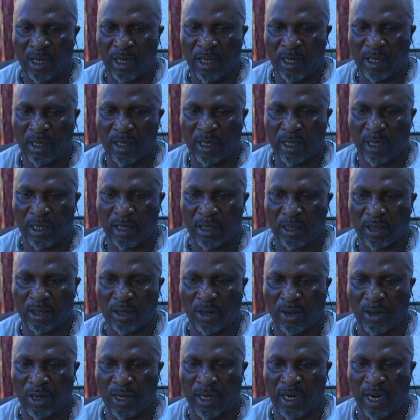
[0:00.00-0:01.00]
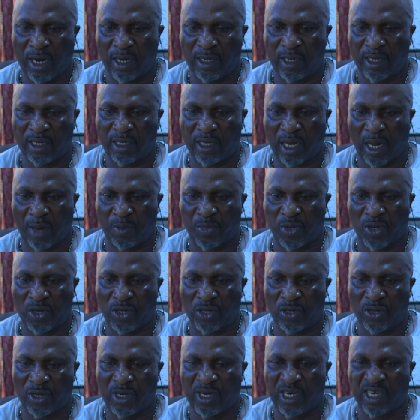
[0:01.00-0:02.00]
she's sorry that this
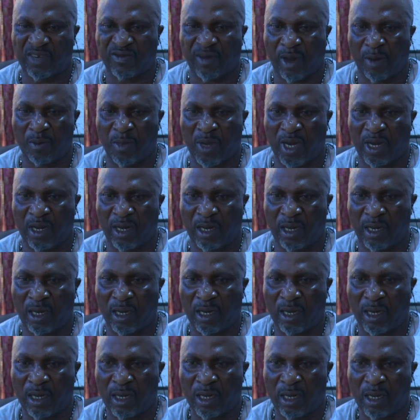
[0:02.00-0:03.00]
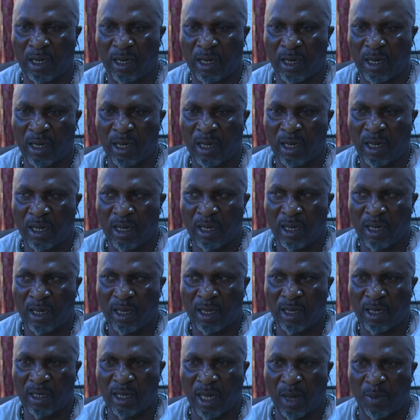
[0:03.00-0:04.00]
happened to this family.
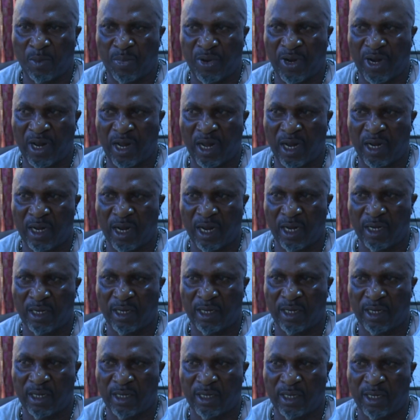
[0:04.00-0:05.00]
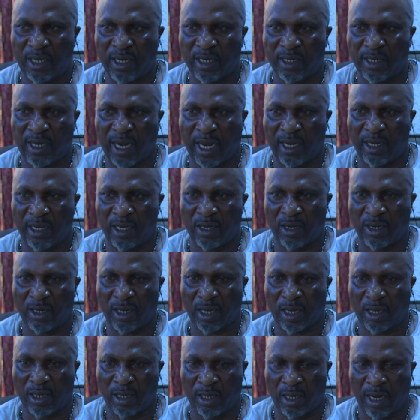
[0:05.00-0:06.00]
It's a prayer that things like this
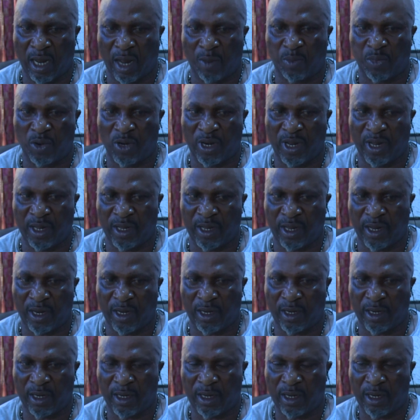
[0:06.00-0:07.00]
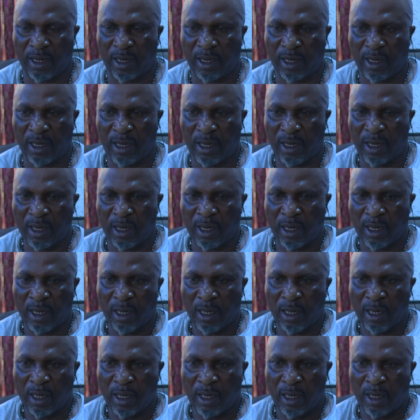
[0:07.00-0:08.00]
don't happen again.
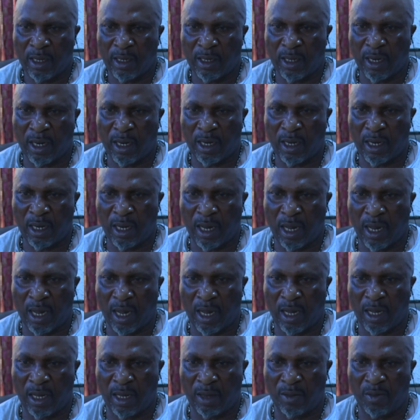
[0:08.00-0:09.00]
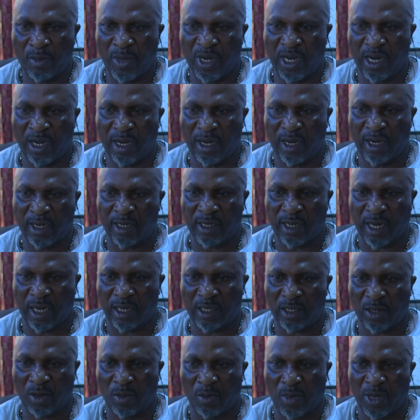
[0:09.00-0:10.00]
Then I immediately sent
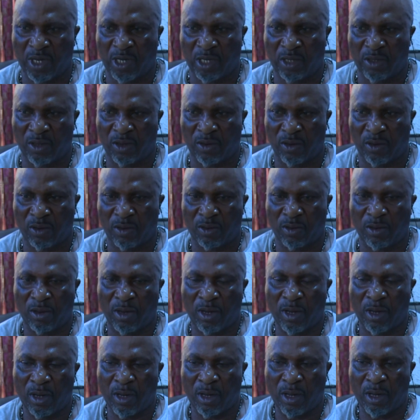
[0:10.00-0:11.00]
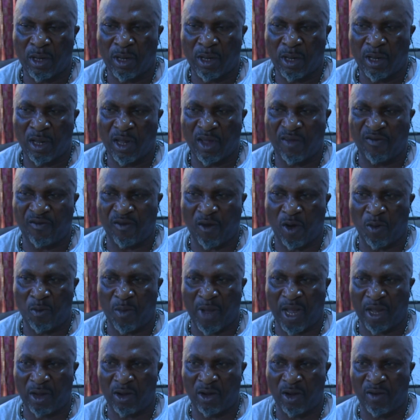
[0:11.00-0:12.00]
somebody to inform
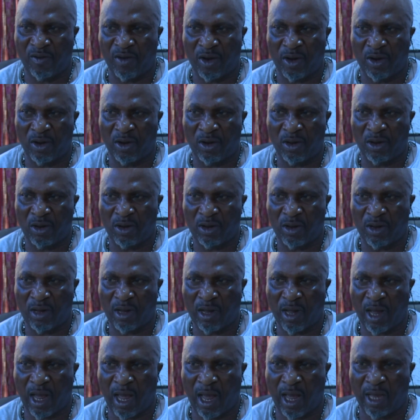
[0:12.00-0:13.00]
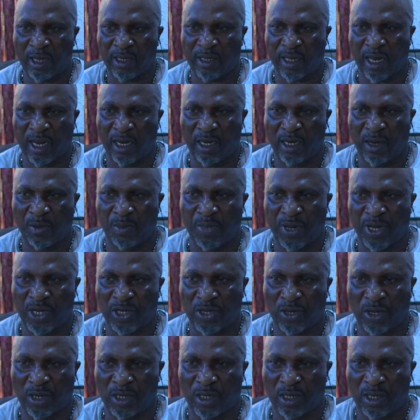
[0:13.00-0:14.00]
my governor. I sent the
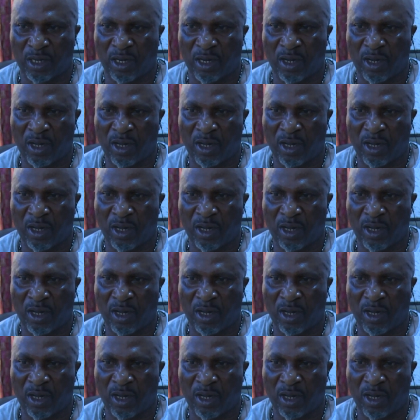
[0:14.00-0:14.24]
pictures,